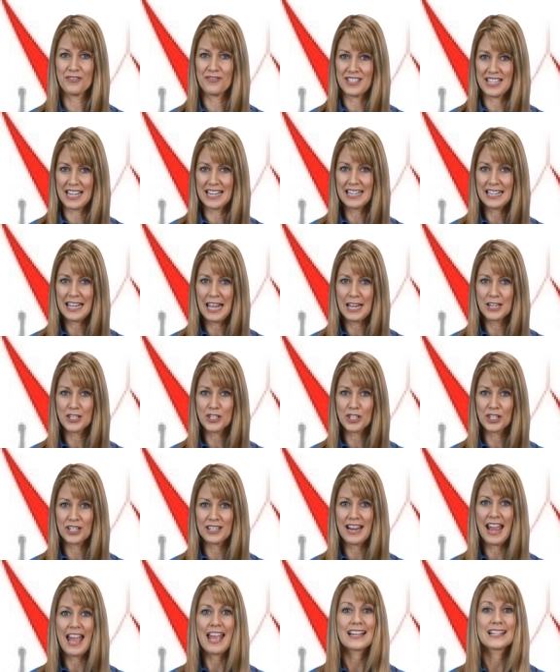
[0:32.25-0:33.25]
of
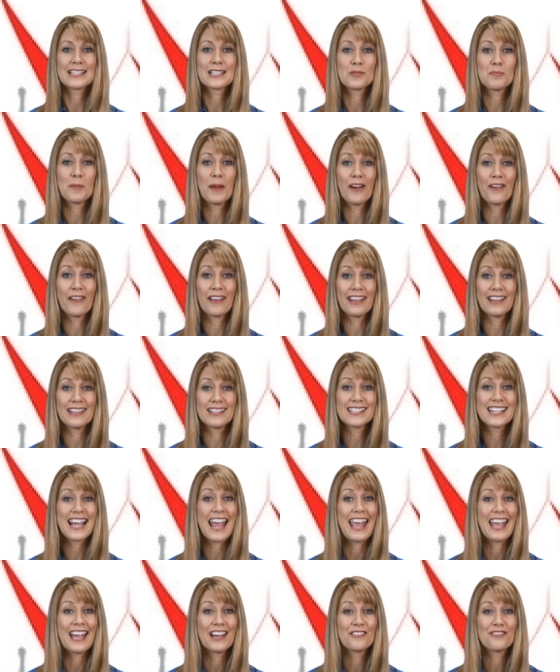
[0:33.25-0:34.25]
dedication, experience,
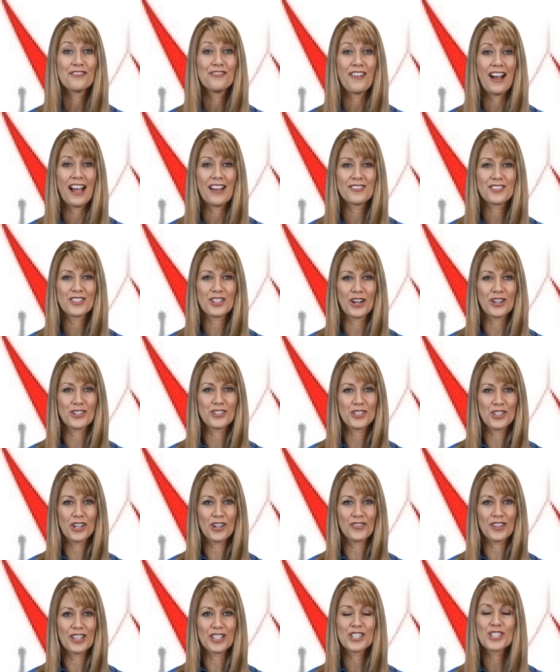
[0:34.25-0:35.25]
and five-star
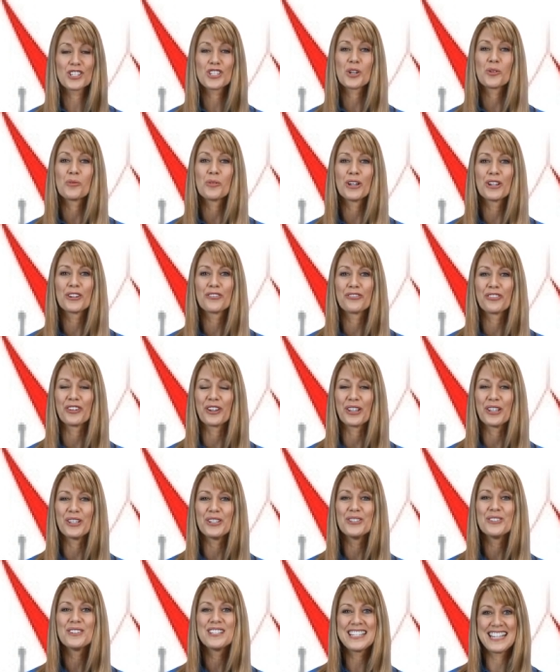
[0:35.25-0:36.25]
service to work for
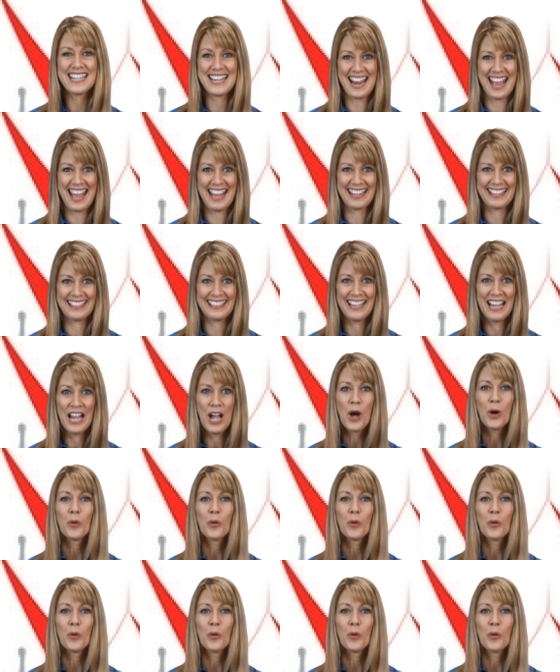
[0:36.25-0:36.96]
you today.